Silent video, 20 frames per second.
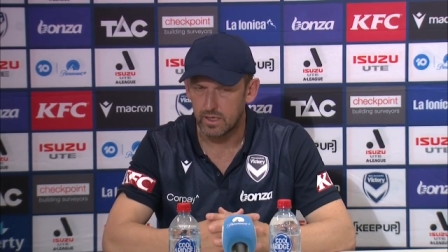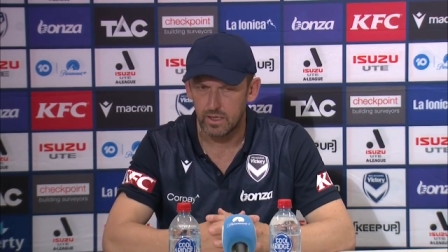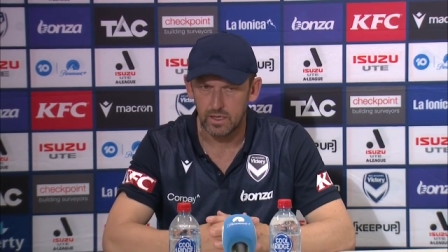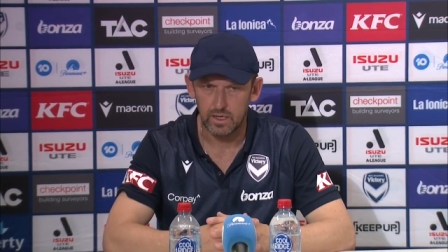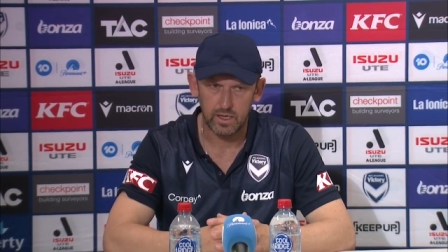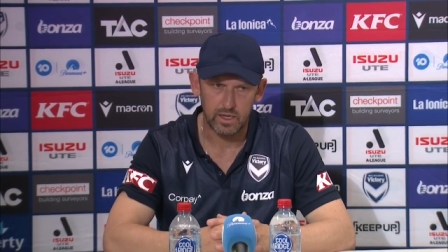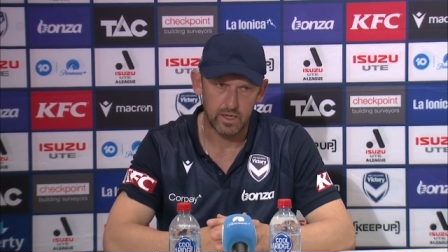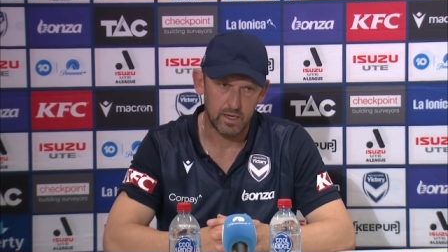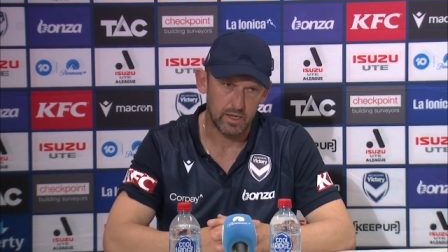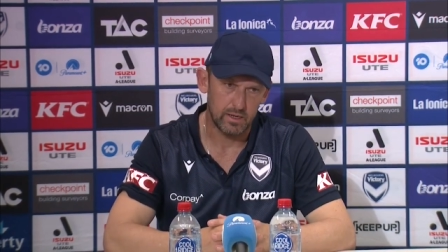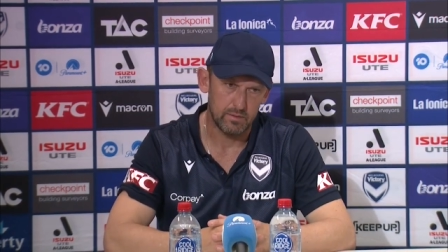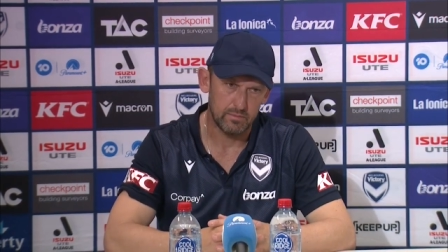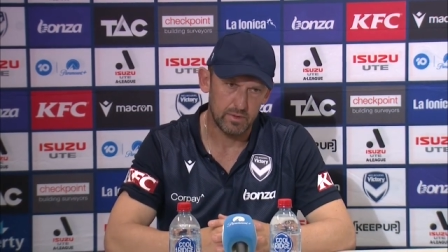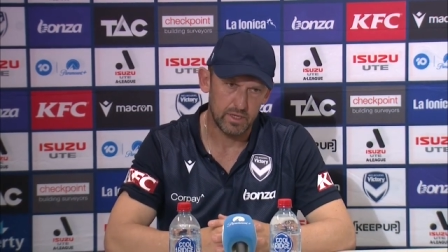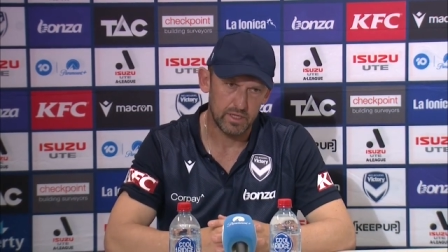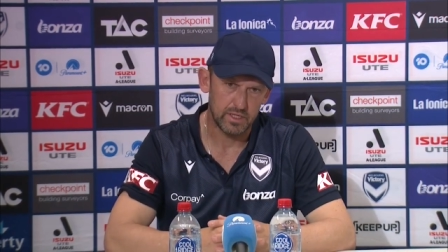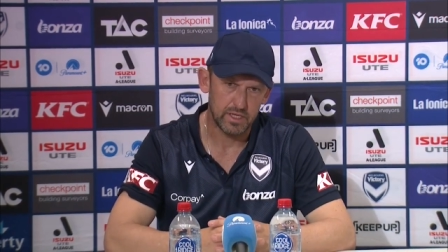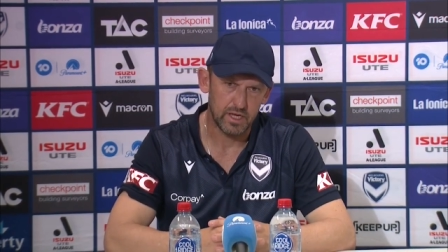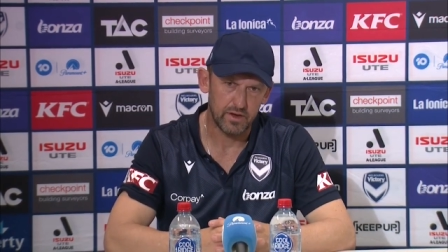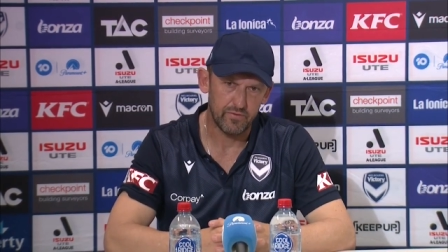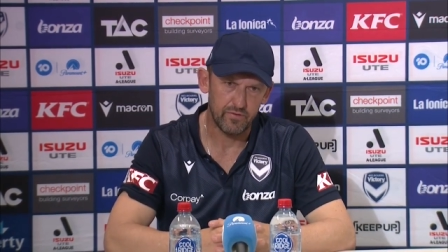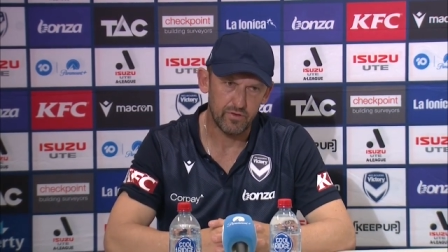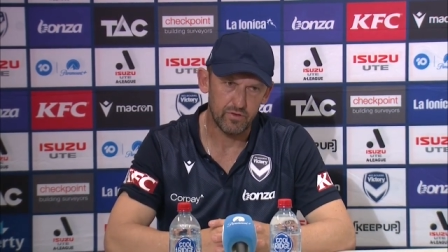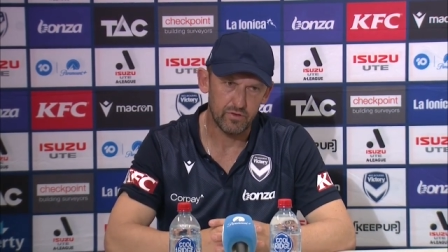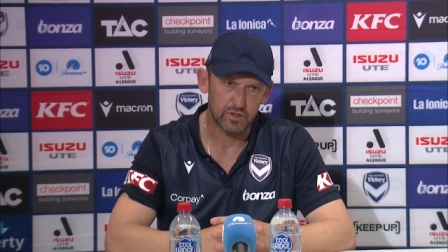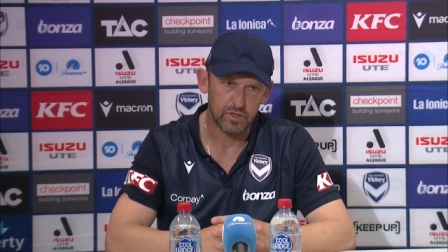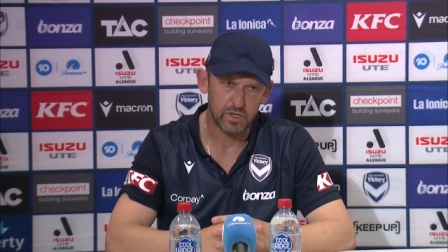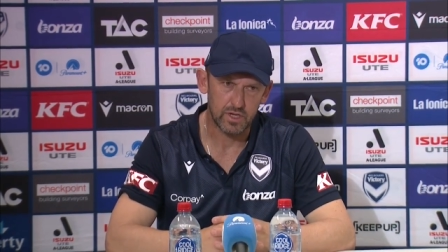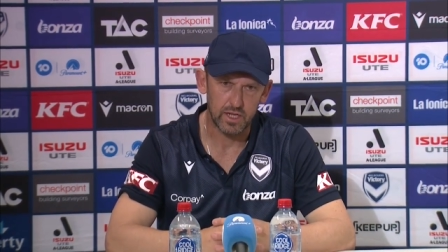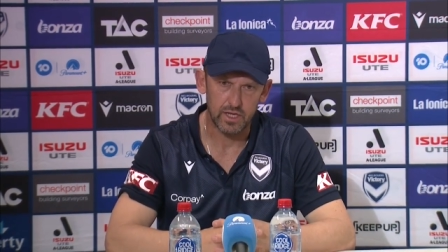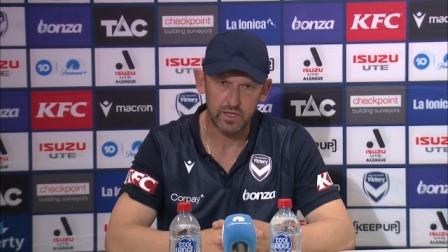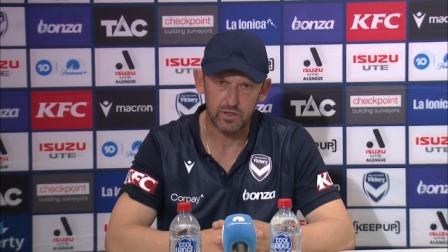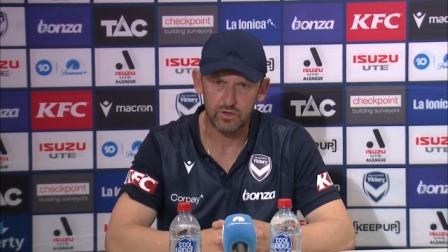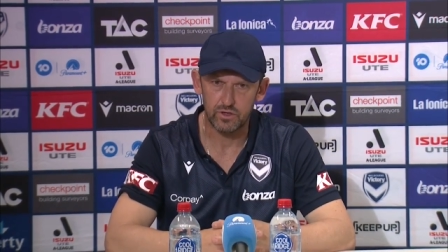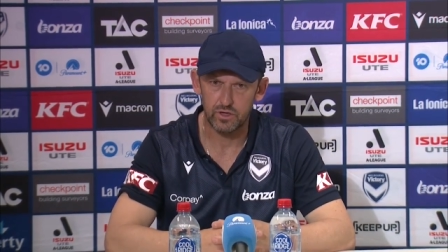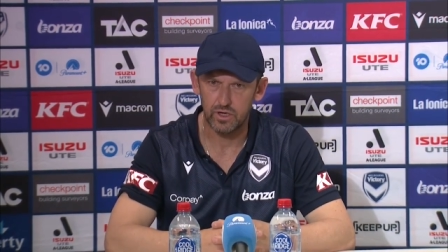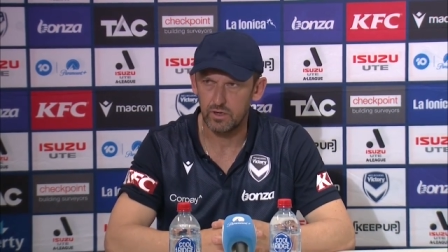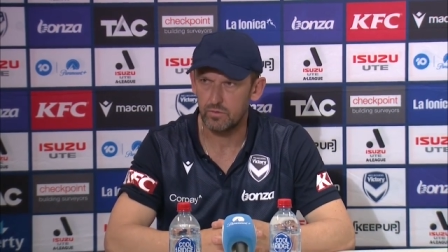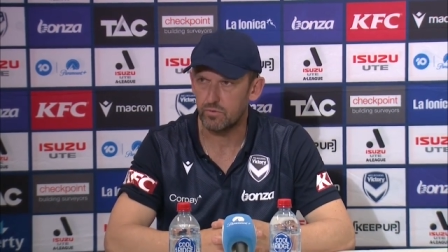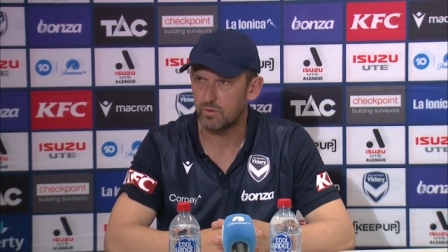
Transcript: Um, it's our first clean sheet,